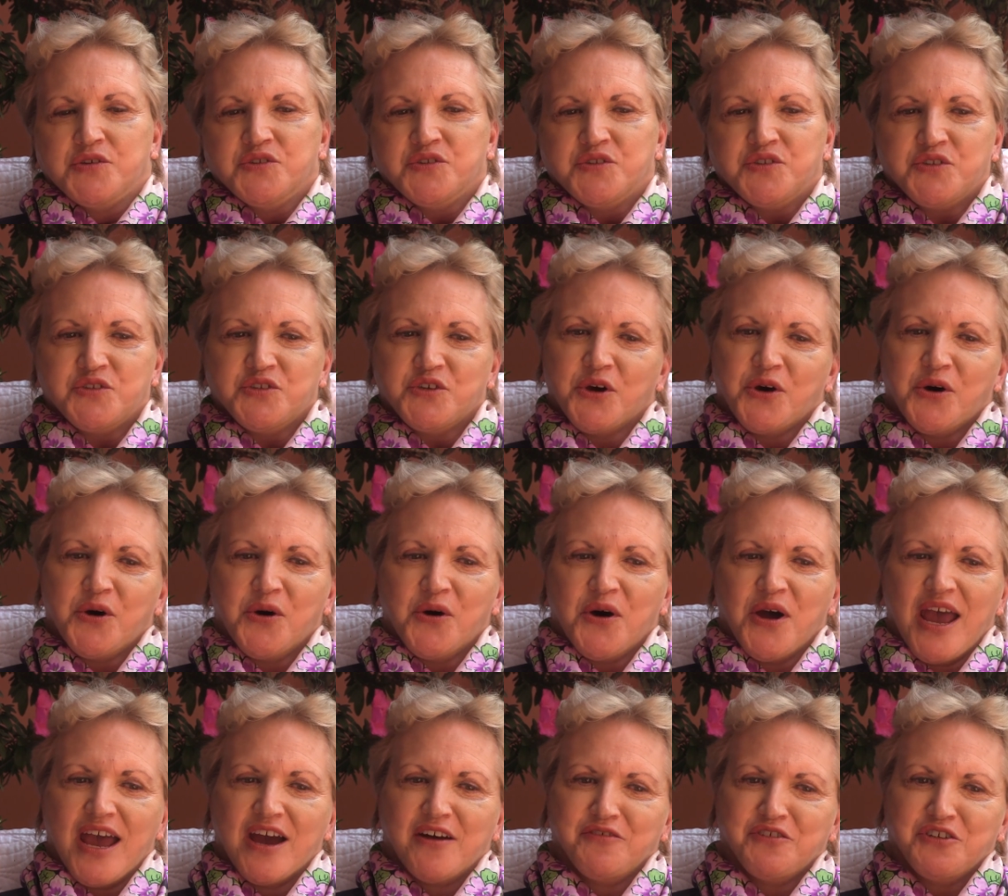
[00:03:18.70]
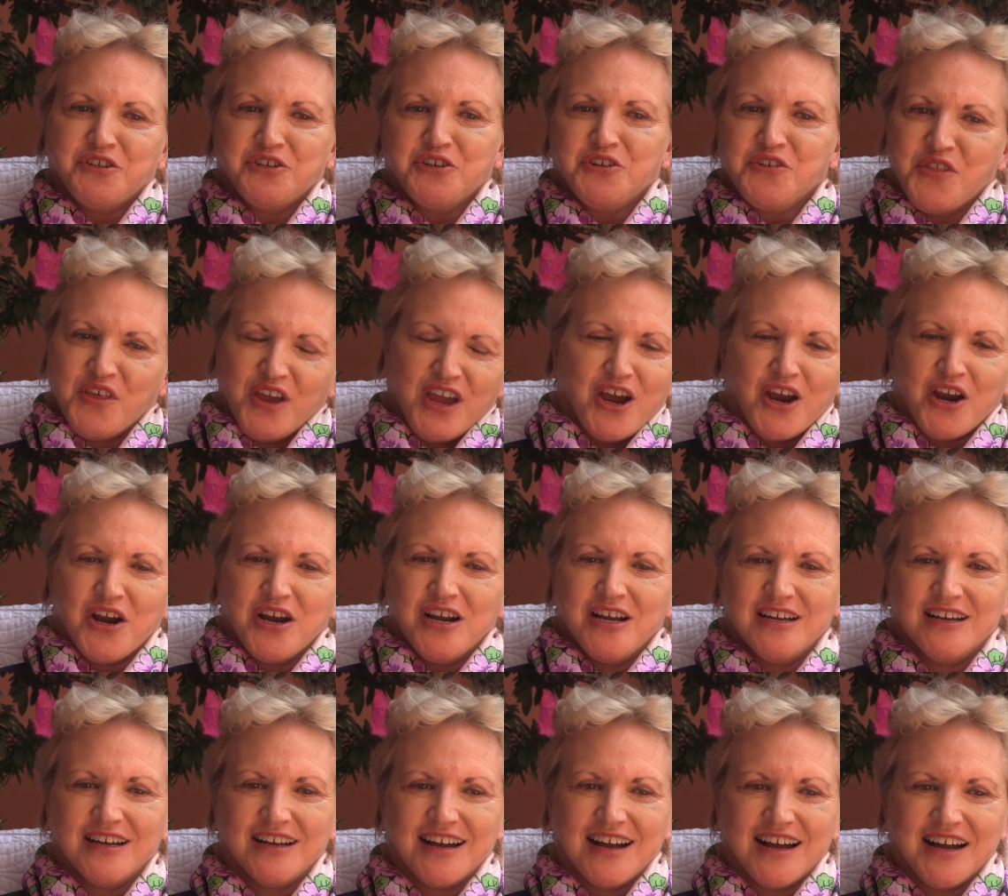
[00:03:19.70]
So after you're there,
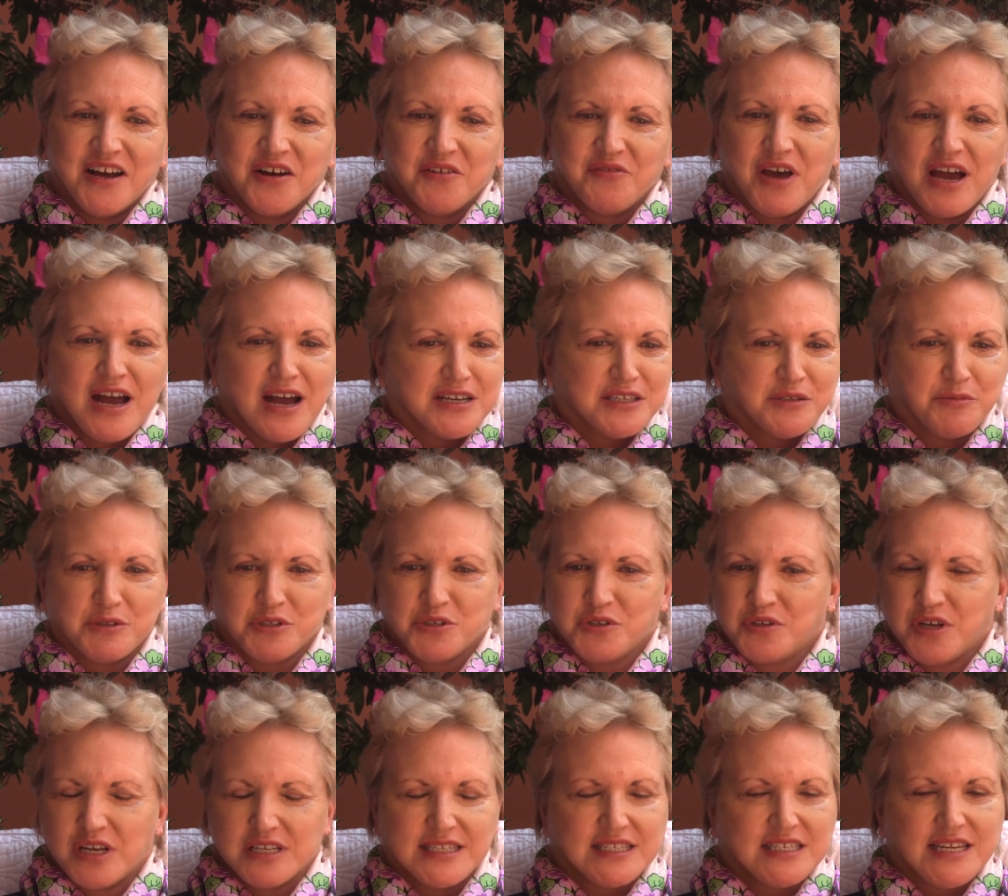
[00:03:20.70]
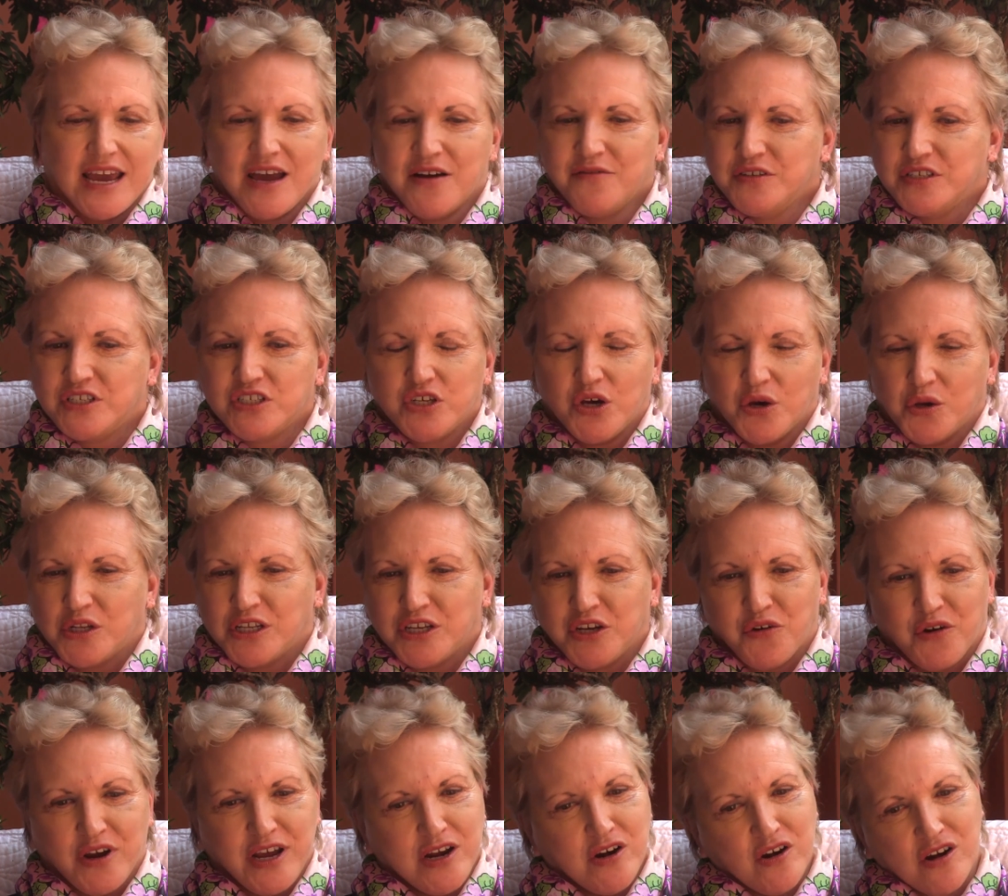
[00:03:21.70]
uh, the hospital staff is totally
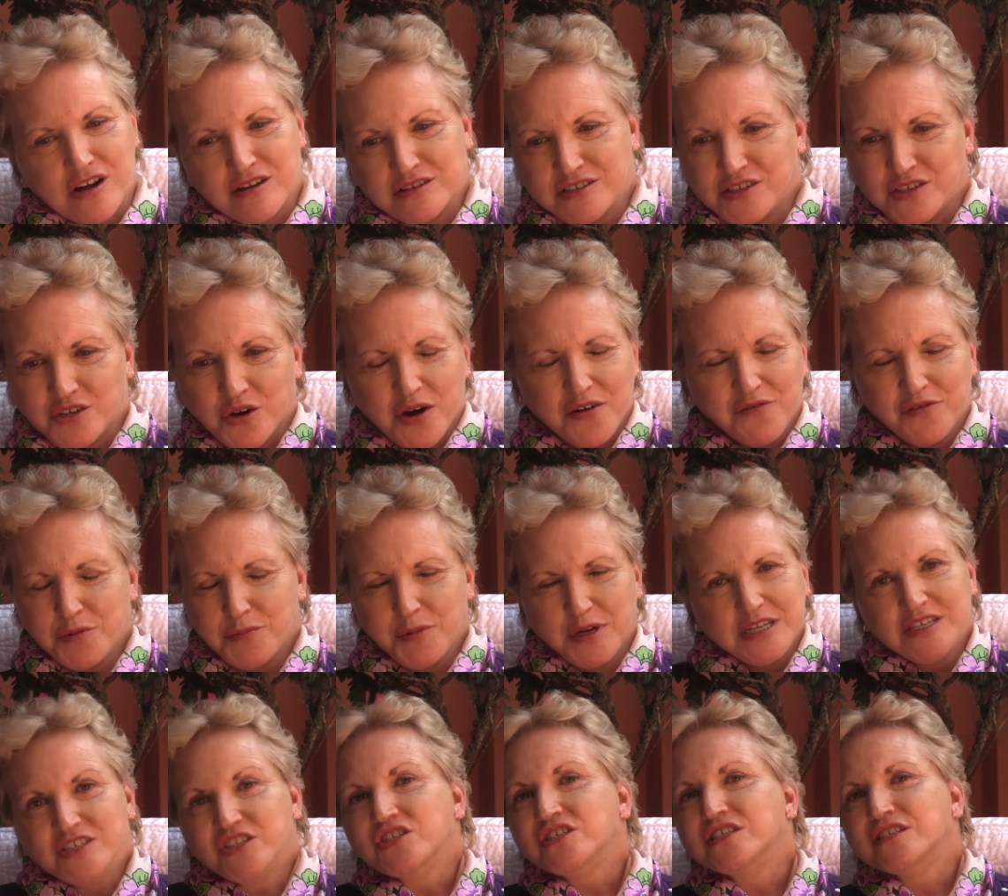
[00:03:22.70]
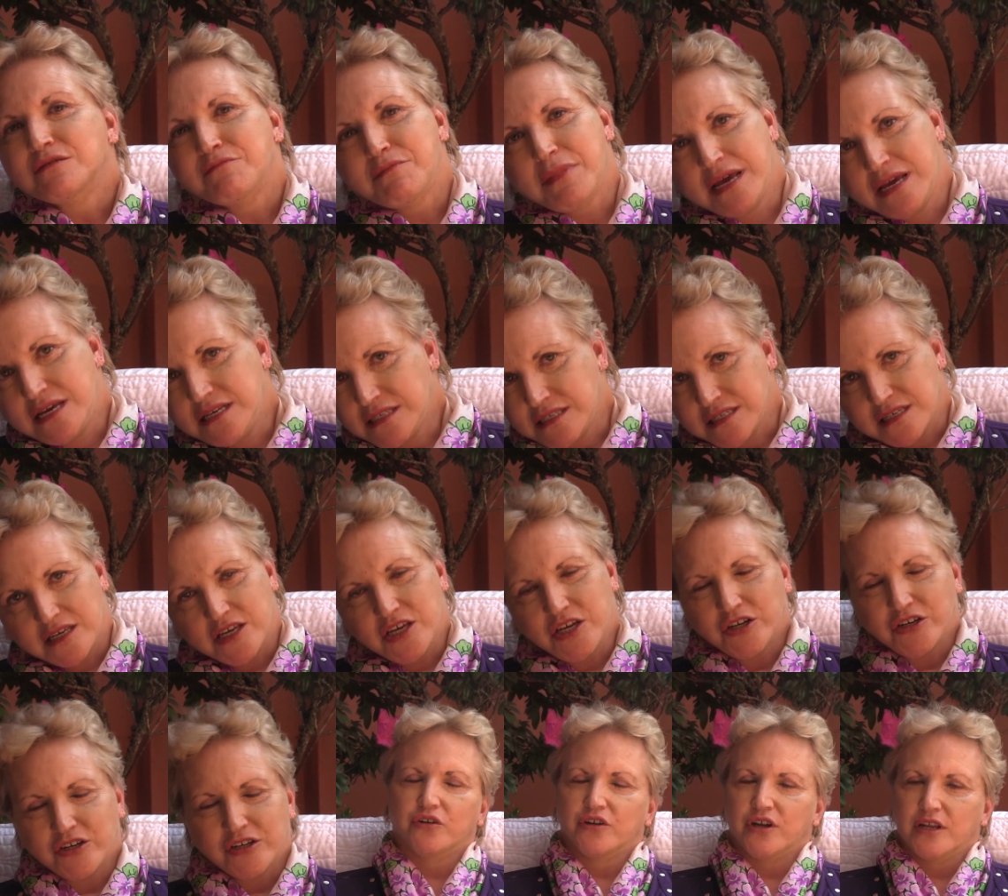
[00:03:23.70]
great also. Everybody's just amazing
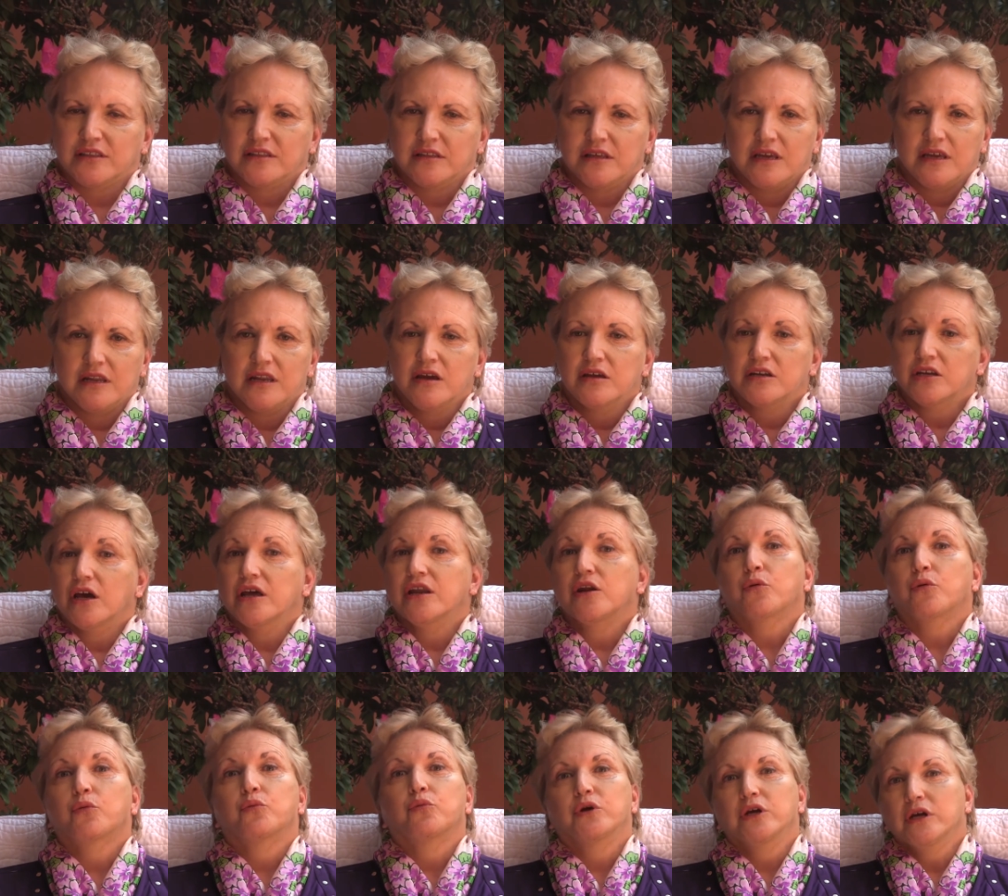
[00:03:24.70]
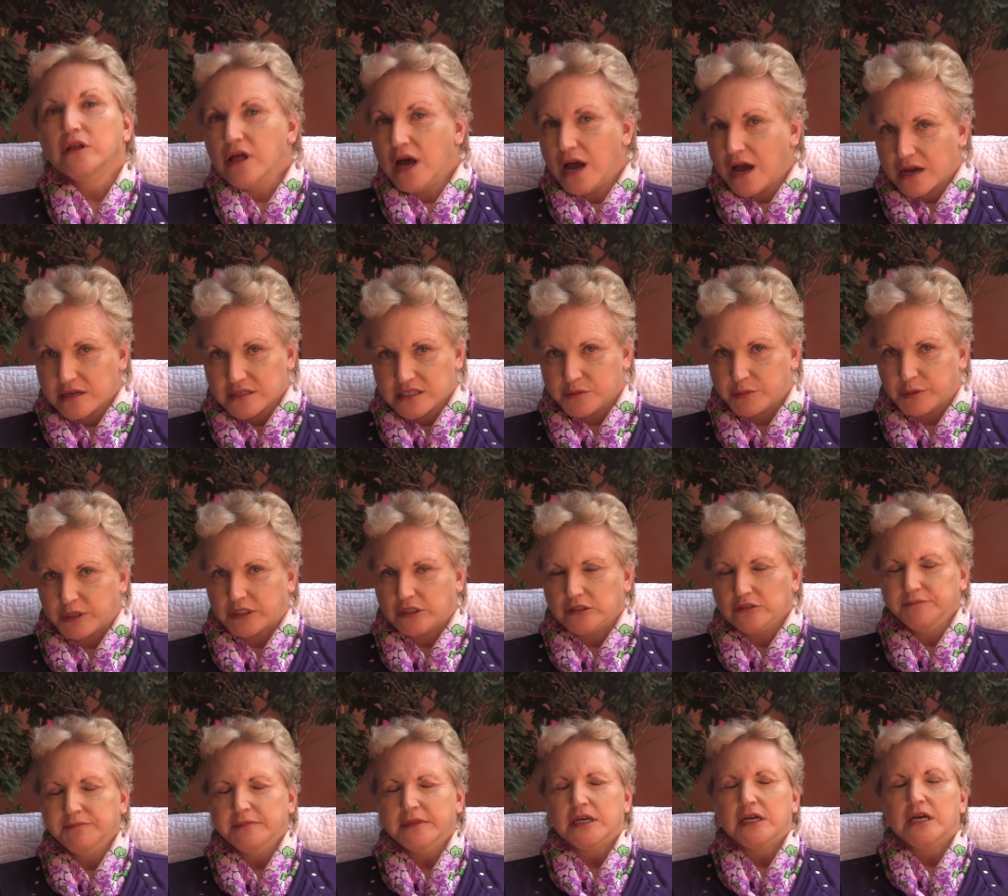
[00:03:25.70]
here. You're at, in, a, in a real hospital.